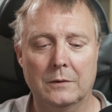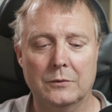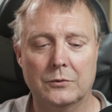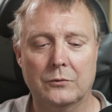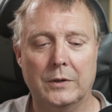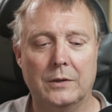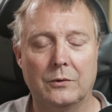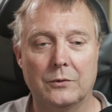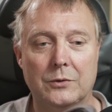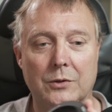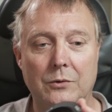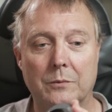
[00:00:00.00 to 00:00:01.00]
screw it
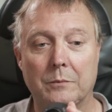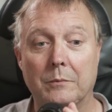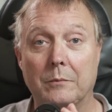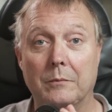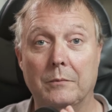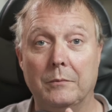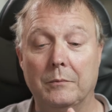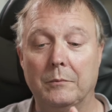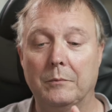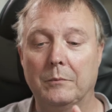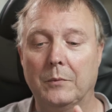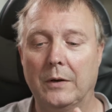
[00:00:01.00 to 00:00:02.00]
onto
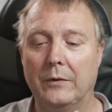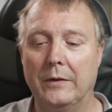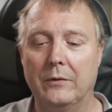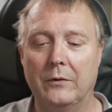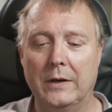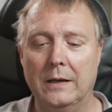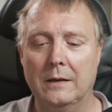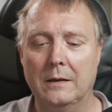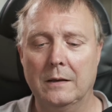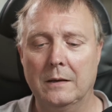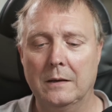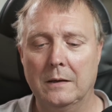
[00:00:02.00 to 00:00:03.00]
my RevoRing,
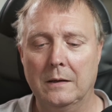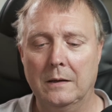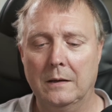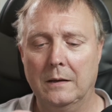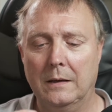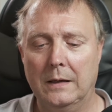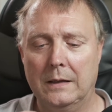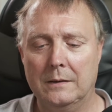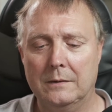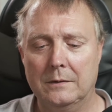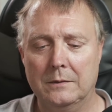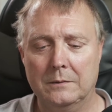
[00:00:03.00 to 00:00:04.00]

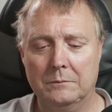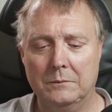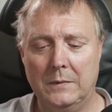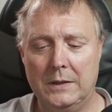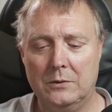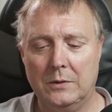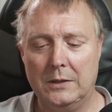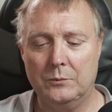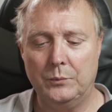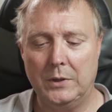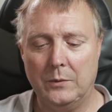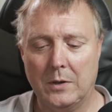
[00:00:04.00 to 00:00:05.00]
and it's
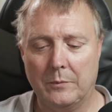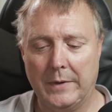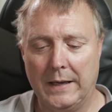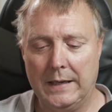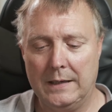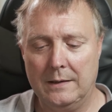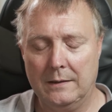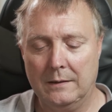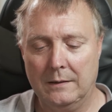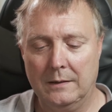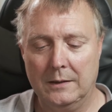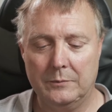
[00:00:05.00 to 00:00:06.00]
pretty well made.
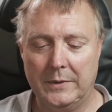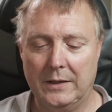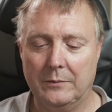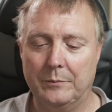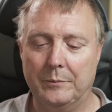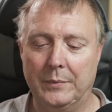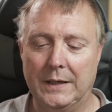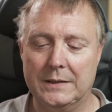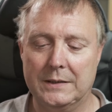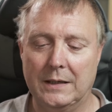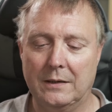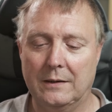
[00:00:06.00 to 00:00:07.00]
It's made of
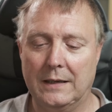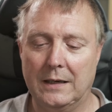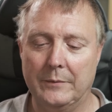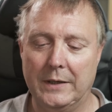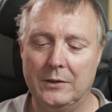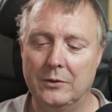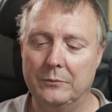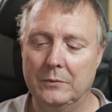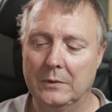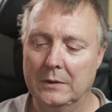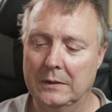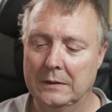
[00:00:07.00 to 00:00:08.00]
plastic and aluminium.
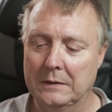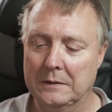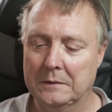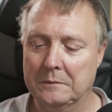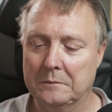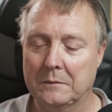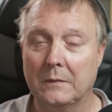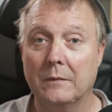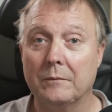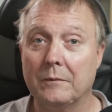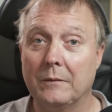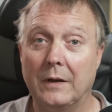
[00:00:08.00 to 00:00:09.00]

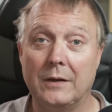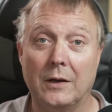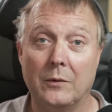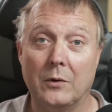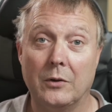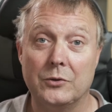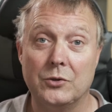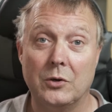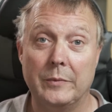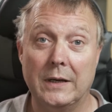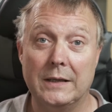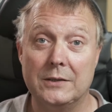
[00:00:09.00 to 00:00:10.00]
I don't know what the
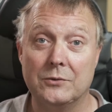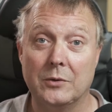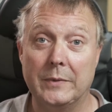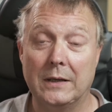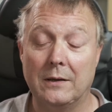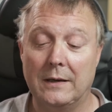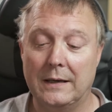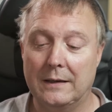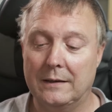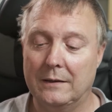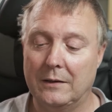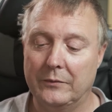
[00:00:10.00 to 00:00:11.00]
durability is going to be
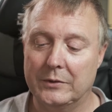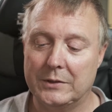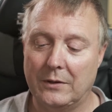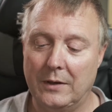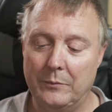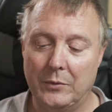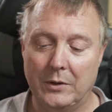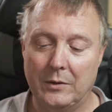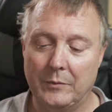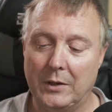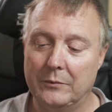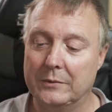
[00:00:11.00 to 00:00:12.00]
like over time, but at the
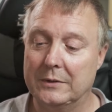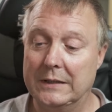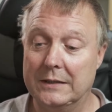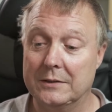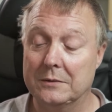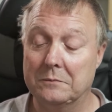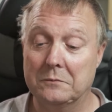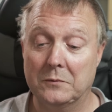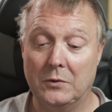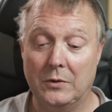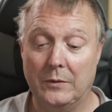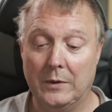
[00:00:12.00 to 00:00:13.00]
moment it's
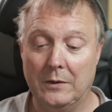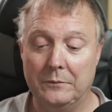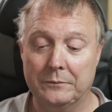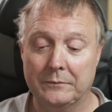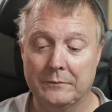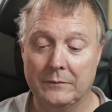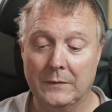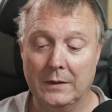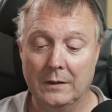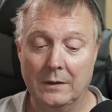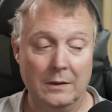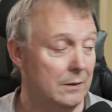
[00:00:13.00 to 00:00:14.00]
doing well.
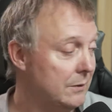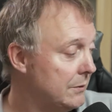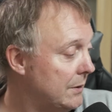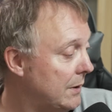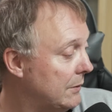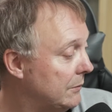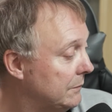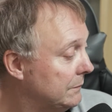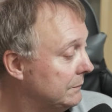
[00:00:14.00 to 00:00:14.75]
So